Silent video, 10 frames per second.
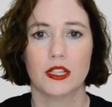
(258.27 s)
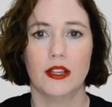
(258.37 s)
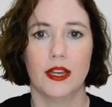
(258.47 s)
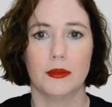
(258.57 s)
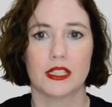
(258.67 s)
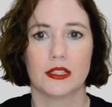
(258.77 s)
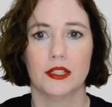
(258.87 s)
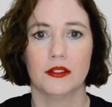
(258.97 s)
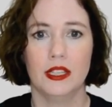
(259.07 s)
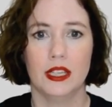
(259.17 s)
line must
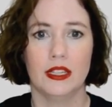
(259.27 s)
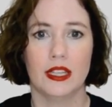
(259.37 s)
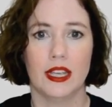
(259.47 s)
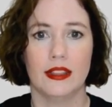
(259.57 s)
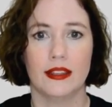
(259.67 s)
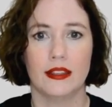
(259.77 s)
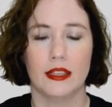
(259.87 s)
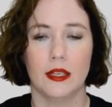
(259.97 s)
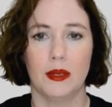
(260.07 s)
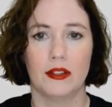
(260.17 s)
clearly indicate that the
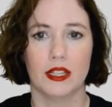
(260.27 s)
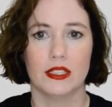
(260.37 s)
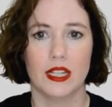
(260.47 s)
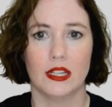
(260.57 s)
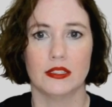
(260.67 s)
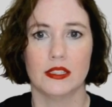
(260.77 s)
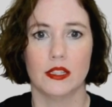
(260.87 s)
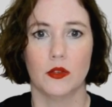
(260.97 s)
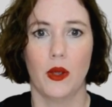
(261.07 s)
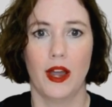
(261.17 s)
email contains
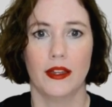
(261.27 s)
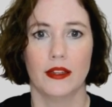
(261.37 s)
CUI.